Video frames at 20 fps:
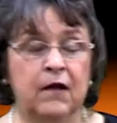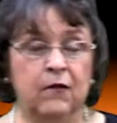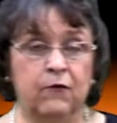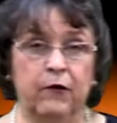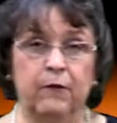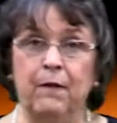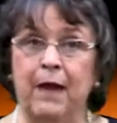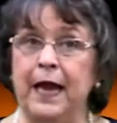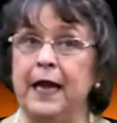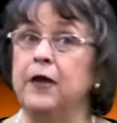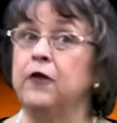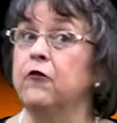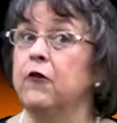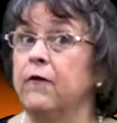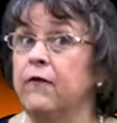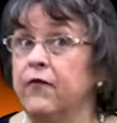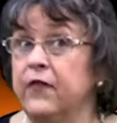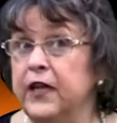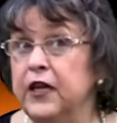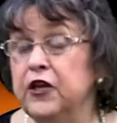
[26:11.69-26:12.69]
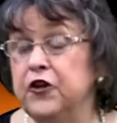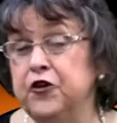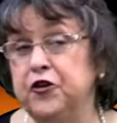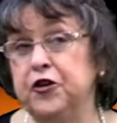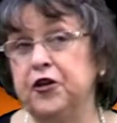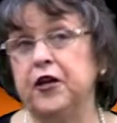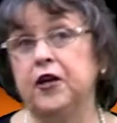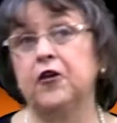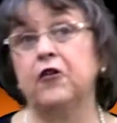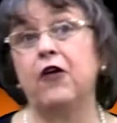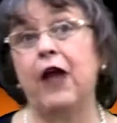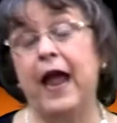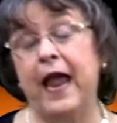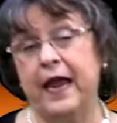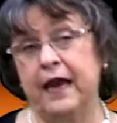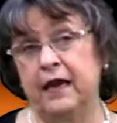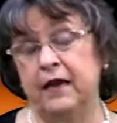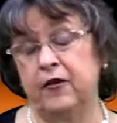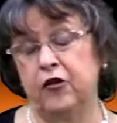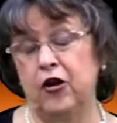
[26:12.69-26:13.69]
remainder of this year
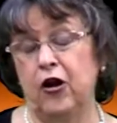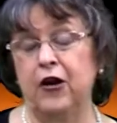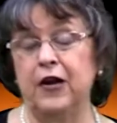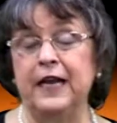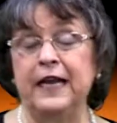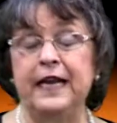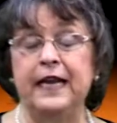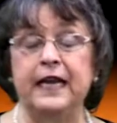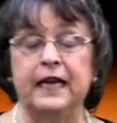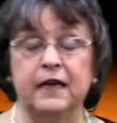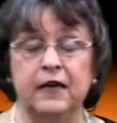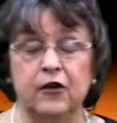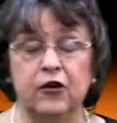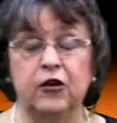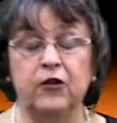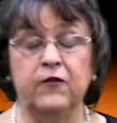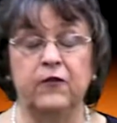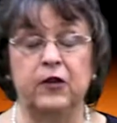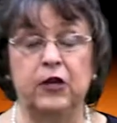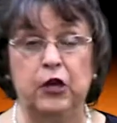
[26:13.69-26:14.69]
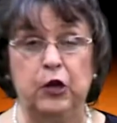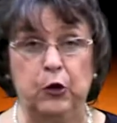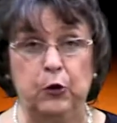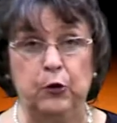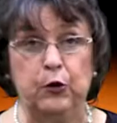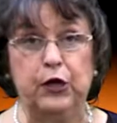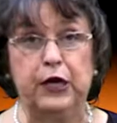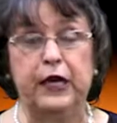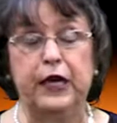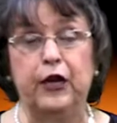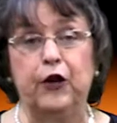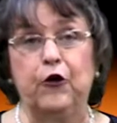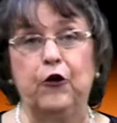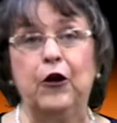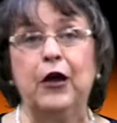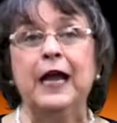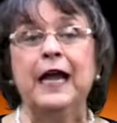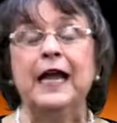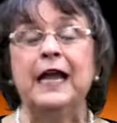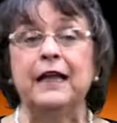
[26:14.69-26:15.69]
and starting into the new
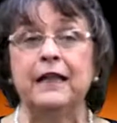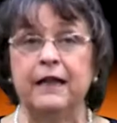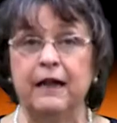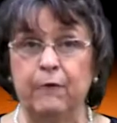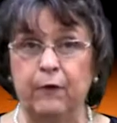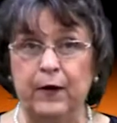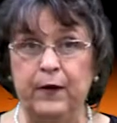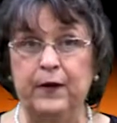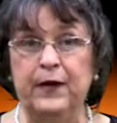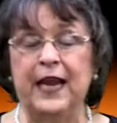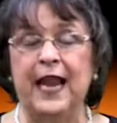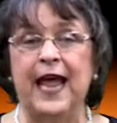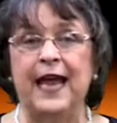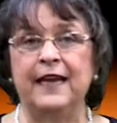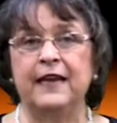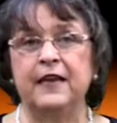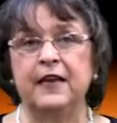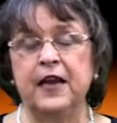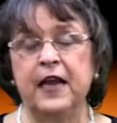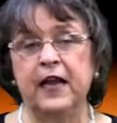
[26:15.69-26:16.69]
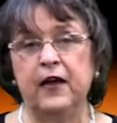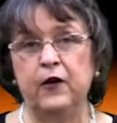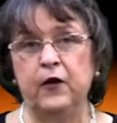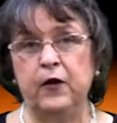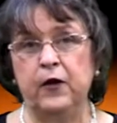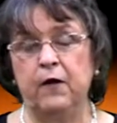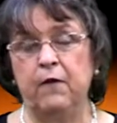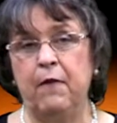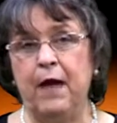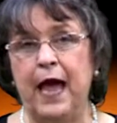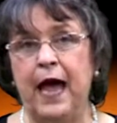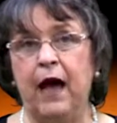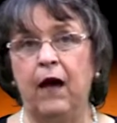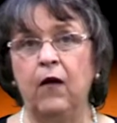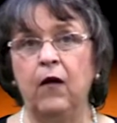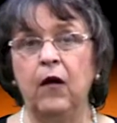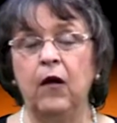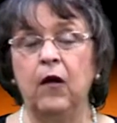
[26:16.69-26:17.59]
year that we would like to tell you about.